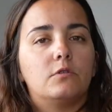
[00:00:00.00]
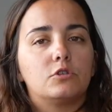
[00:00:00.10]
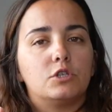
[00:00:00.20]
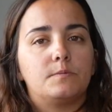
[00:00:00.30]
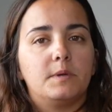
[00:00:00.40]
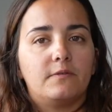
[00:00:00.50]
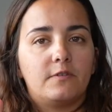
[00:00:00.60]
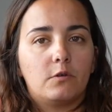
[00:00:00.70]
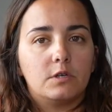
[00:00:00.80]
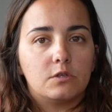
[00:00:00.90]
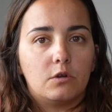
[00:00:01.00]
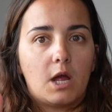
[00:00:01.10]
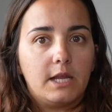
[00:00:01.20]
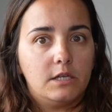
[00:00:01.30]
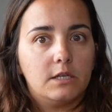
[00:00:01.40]
not just be focused on
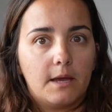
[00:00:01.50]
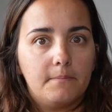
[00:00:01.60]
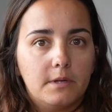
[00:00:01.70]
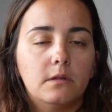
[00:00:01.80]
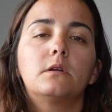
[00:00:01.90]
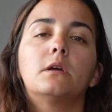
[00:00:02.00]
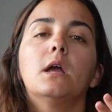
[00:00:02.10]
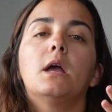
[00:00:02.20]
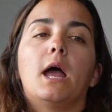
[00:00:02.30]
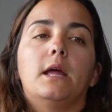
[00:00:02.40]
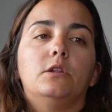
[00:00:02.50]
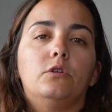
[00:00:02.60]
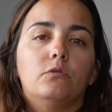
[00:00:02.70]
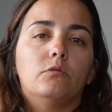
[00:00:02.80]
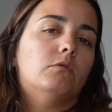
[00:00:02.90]
I need to get milk
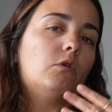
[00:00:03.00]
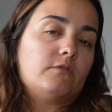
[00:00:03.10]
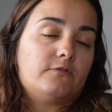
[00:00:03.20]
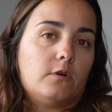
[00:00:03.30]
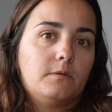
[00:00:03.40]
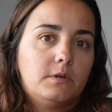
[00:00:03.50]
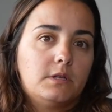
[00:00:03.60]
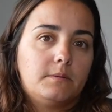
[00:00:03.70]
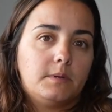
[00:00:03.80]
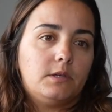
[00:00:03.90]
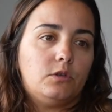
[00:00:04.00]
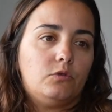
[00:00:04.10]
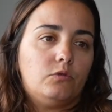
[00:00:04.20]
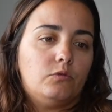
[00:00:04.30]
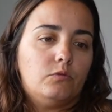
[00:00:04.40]
or formula, but
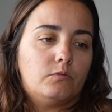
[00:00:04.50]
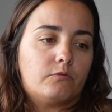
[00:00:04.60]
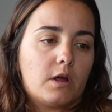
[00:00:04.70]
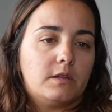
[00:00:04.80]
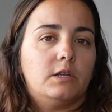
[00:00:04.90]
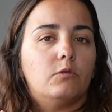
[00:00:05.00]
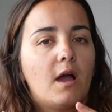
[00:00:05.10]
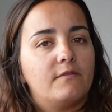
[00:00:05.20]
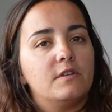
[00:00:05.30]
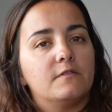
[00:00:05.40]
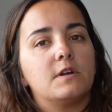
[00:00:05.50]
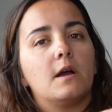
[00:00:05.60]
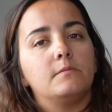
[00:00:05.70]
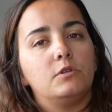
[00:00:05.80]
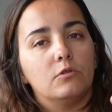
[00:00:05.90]
you have enough
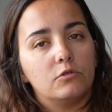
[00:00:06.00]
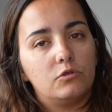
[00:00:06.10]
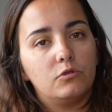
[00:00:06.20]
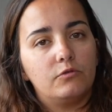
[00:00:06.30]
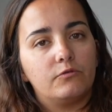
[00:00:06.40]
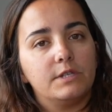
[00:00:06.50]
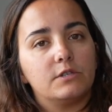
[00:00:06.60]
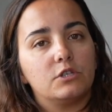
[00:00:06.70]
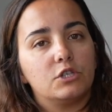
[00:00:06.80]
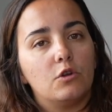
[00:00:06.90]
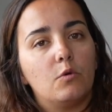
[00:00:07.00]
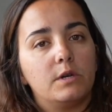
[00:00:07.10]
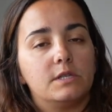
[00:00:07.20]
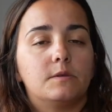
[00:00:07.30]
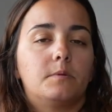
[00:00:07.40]
time to do the research, know
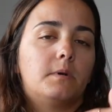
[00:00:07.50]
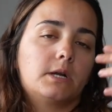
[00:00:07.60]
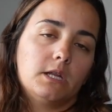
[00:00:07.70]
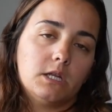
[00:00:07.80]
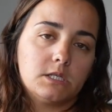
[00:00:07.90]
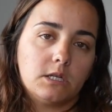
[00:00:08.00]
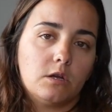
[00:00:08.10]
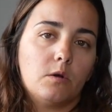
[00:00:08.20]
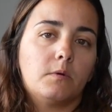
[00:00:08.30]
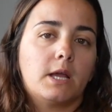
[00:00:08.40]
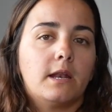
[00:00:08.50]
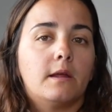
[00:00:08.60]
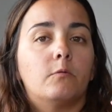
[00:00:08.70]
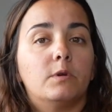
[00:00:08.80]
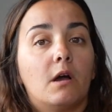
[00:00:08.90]
where the supermarket is and go get
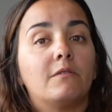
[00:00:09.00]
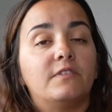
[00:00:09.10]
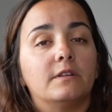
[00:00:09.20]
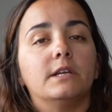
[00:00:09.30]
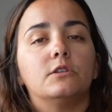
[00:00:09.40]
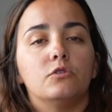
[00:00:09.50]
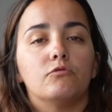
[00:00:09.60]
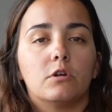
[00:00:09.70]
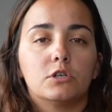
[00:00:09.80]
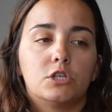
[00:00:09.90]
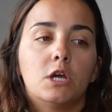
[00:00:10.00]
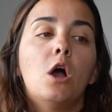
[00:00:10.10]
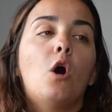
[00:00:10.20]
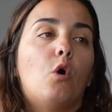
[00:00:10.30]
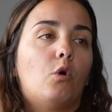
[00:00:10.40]
it without feeling too rushed,
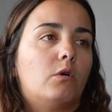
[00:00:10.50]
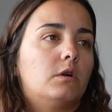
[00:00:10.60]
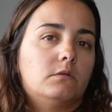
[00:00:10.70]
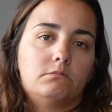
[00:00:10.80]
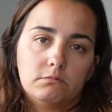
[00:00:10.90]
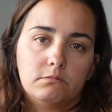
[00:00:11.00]
or